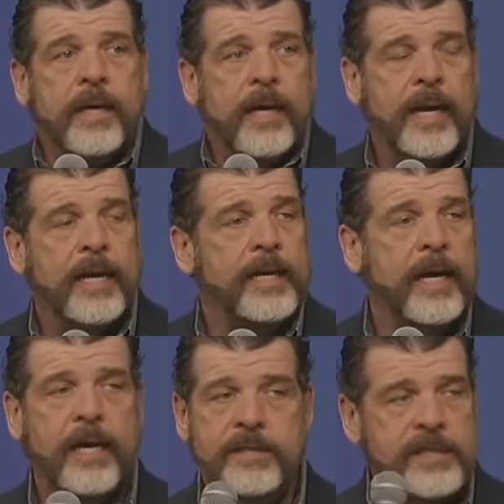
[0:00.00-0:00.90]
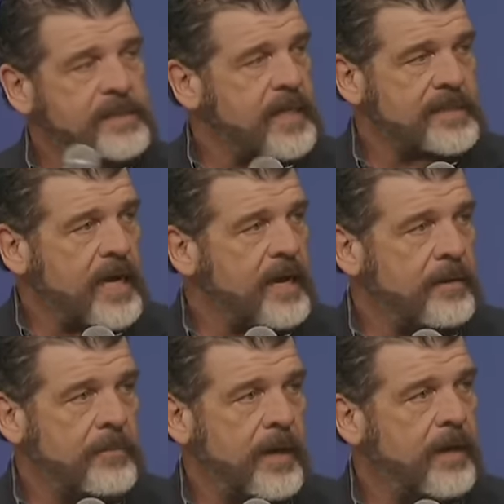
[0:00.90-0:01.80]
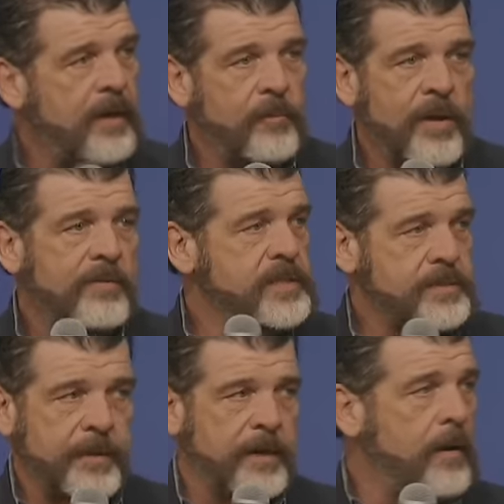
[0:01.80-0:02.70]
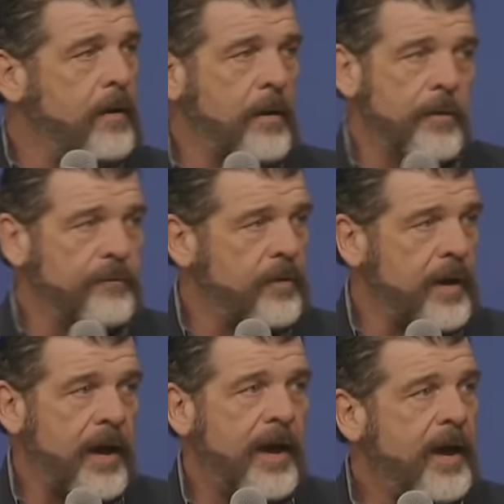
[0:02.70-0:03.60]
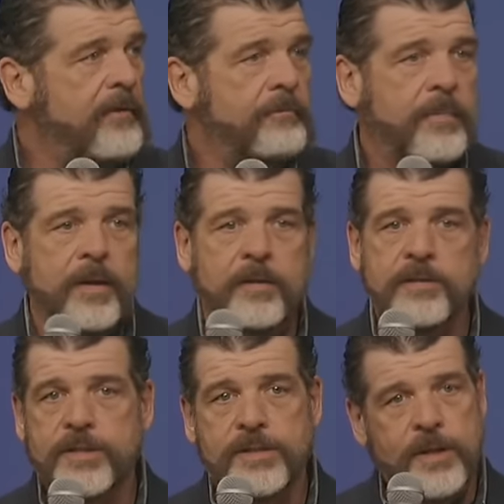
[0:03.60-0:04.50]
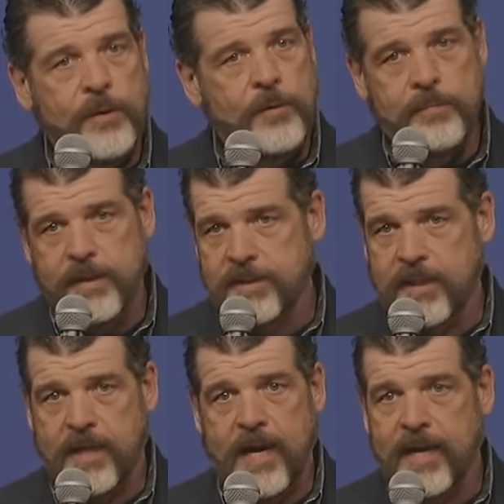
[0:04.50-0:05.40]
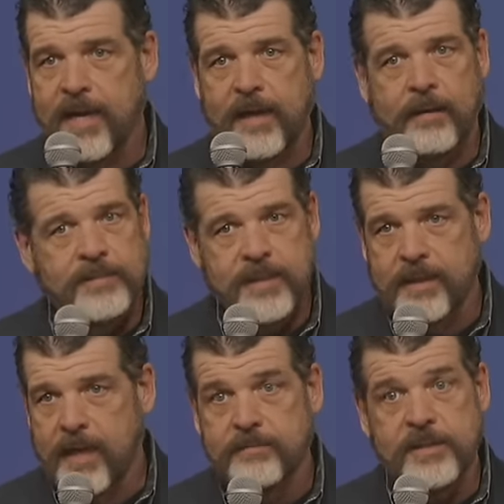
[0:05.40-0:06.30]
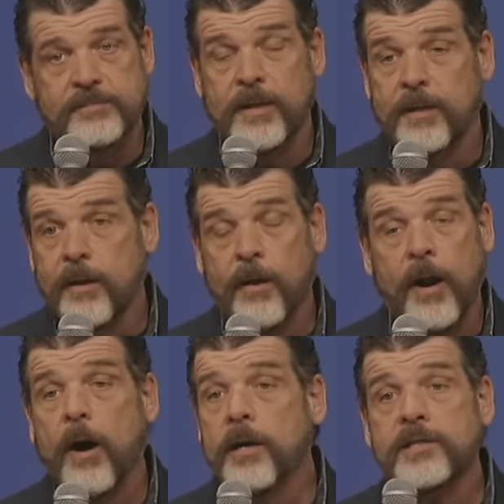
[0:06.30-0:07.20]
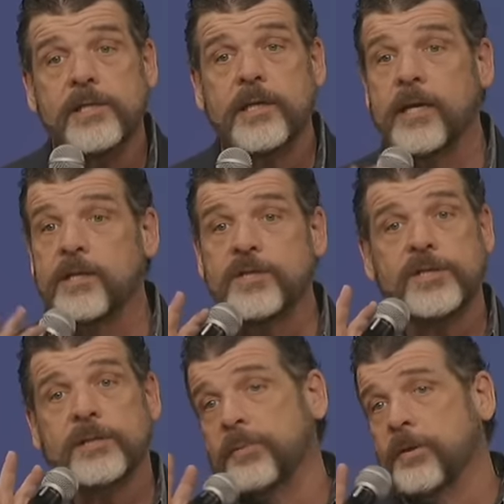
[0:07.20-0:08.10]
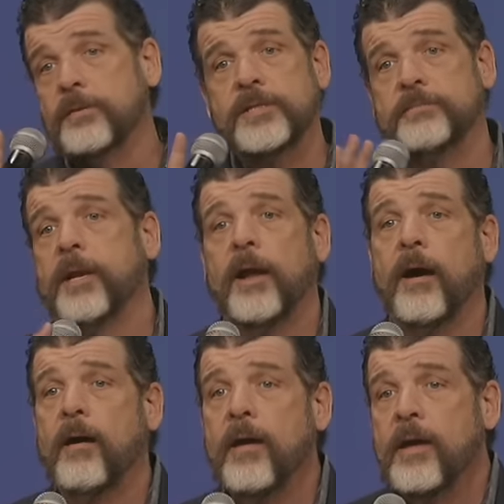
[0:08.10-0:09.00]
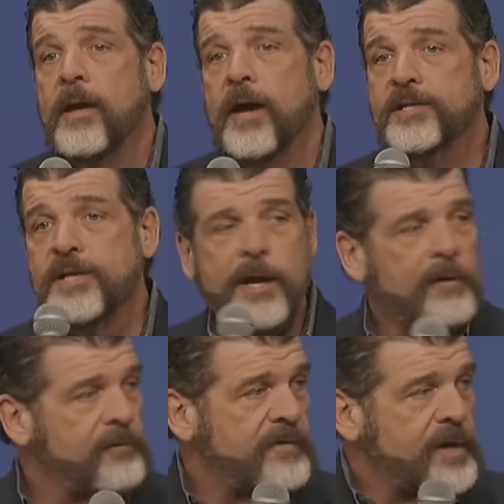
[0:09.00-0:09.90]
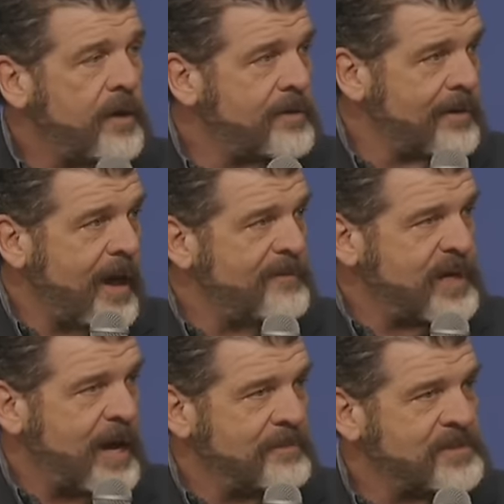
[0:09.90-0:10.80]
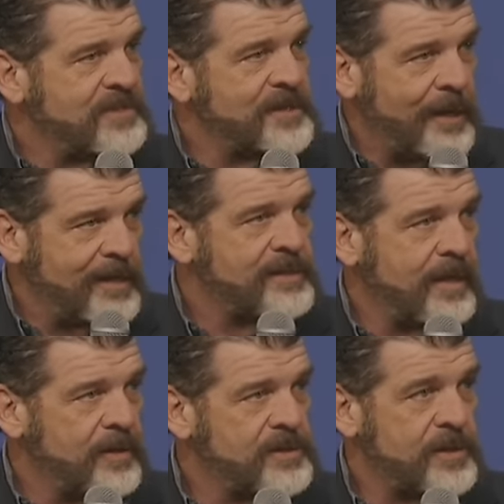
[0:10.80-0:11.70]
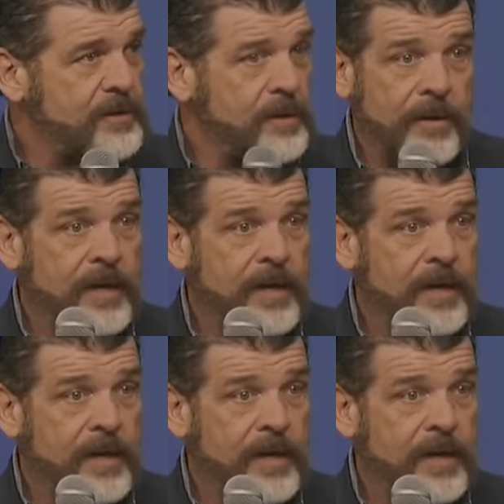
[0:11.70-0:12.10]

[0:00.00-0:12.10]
And since that time, uh, we have just been all over. I have been so busy. I can't even tell you. I've just been gone. Honestly, it is just a blur to me now. It's like I've lived 100 lifetimes since the last time I saw y'all.